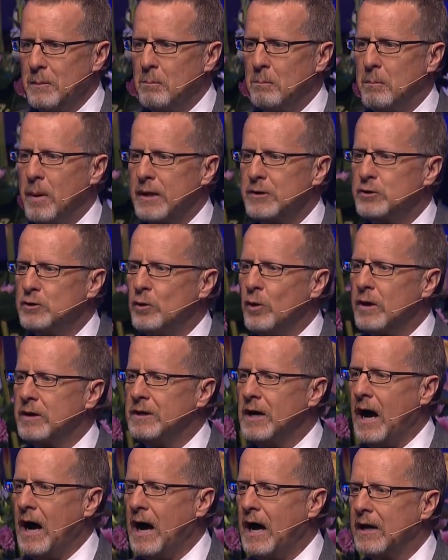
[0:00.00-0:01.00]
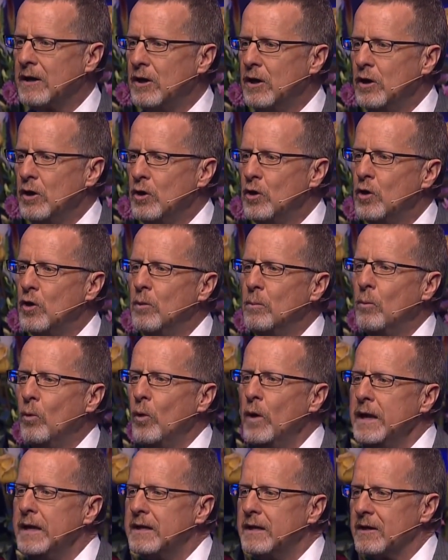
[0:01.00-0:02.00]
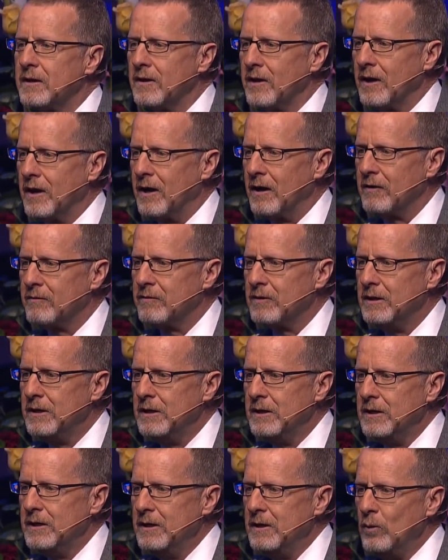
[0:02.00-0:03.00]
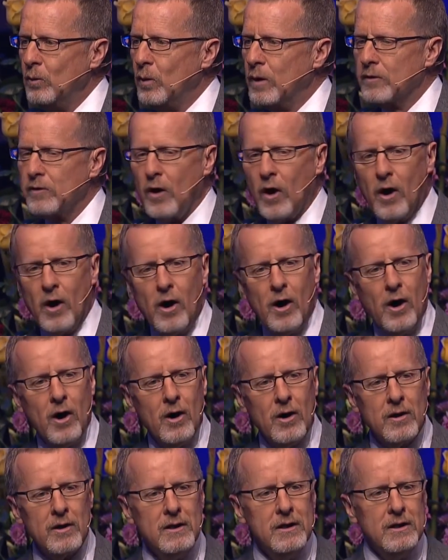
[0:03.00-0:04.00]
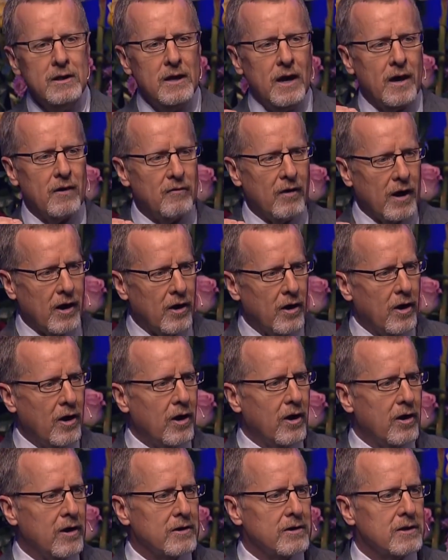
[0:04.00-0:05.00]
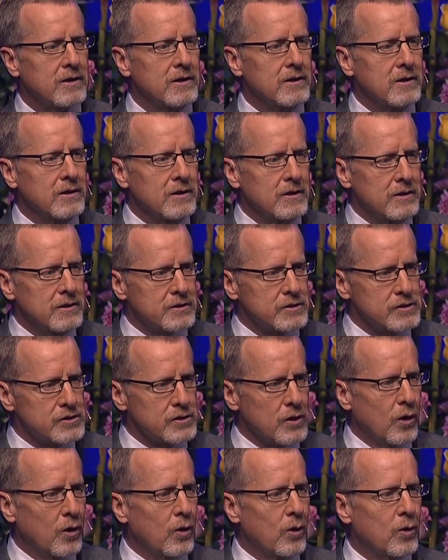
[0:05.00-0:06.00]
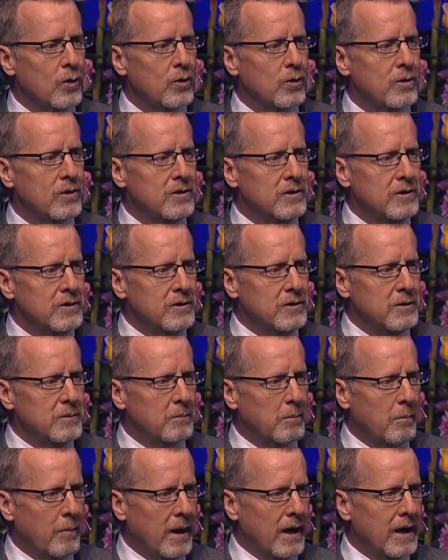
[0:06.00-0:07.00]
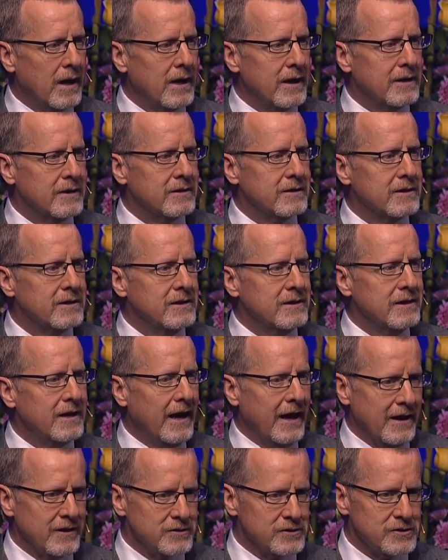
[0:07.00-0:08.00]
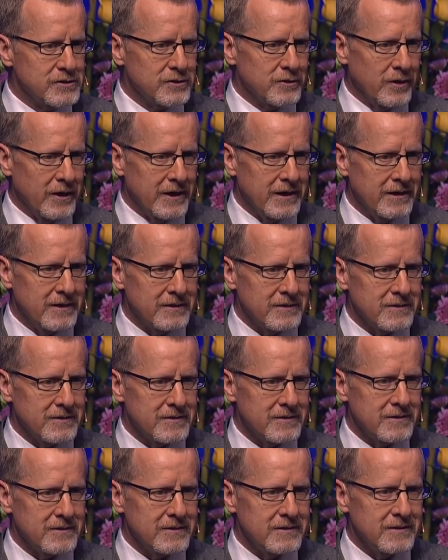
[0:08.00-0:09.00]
but to a God whom we can love with all of our heart, soul, mind, and strength.